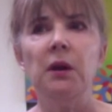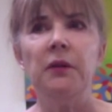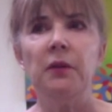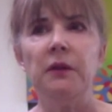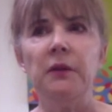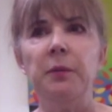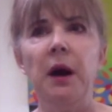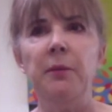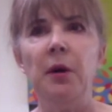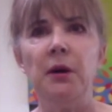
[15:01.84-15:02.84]
these
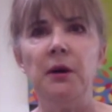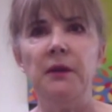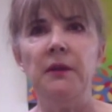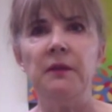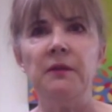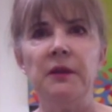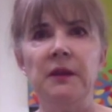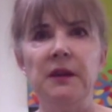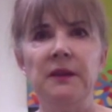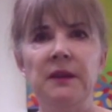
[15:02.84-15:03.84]
pop artists of the
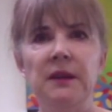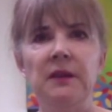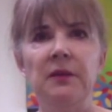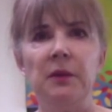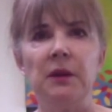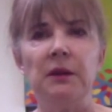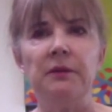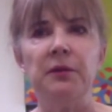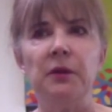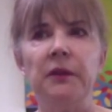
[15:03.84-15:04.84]
60s really
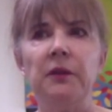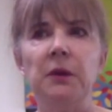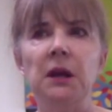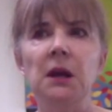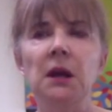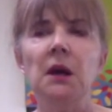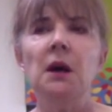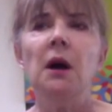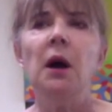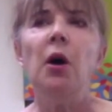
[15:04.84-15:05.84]
influenced me.
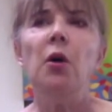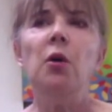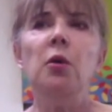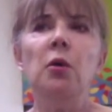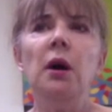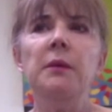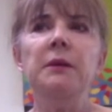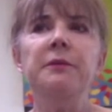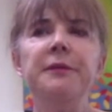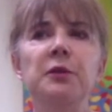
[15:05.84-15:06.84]
Who I'm
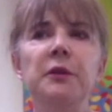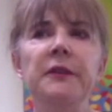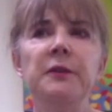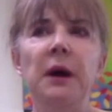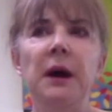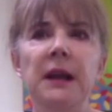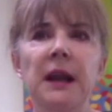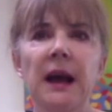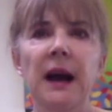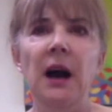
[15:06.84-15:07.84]
influenced by
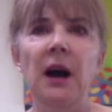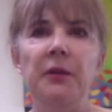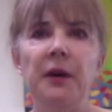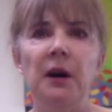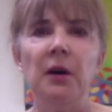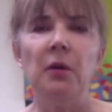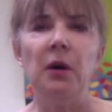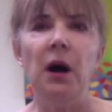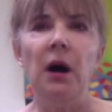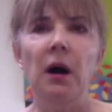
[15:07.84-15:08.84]
now, though,
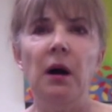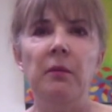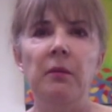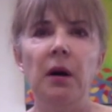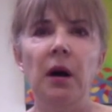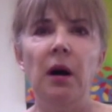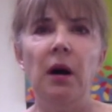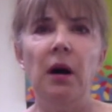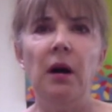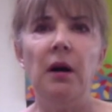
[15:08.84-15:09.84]

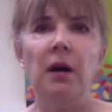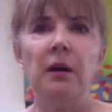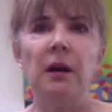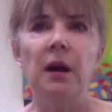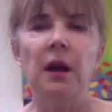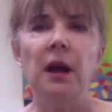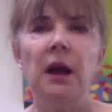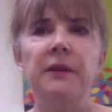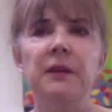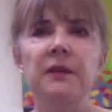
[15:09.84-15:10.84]
are,
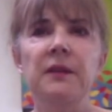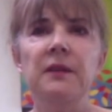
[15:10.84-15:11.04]
and this